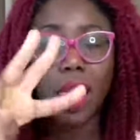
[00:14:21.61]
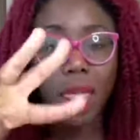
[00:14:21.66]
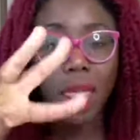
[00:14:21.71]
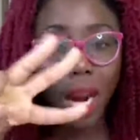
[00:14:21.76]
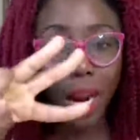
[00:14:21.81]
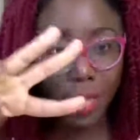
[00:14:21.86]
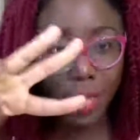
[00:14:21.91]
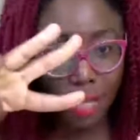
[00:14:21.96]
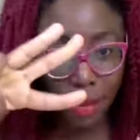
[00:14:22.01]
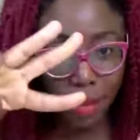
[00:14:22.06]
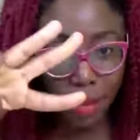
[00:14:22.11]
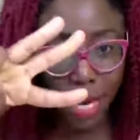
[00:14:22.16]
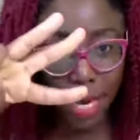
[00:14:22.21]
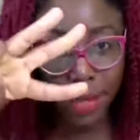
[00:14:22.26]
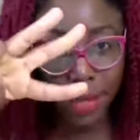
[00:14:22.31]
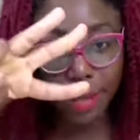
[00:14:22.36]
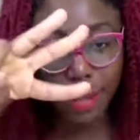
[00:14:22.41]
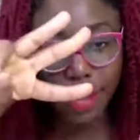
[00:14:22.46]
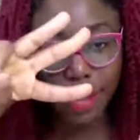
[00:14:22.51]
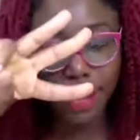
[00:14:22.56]
30
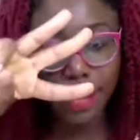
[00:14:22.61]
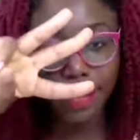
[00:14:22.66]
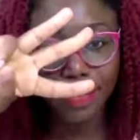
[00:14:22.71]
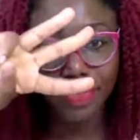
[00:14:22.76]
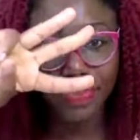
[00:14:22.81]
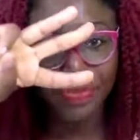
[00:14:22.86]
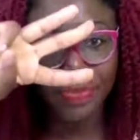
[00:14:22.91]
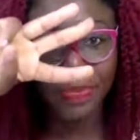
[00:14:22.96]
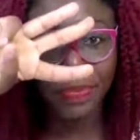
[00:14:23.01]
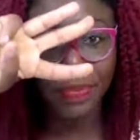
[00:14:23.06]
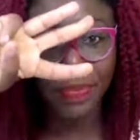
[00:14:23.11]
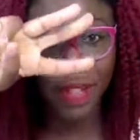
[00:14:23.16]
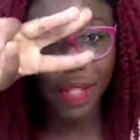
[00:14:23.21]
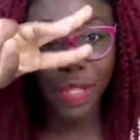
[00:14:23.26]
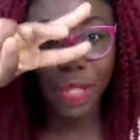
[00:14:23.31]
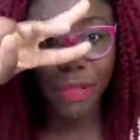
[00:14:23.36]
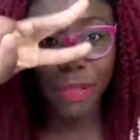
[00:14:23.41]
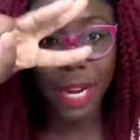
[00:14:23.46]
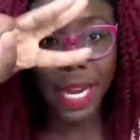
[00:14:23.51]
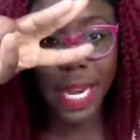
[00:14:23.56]
minutes.
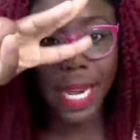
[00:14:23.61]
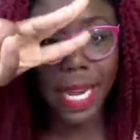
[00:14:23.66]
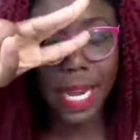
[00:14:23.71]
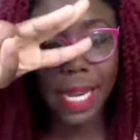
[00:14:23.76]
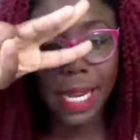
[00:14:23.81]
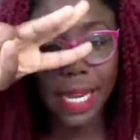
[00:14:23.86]
30.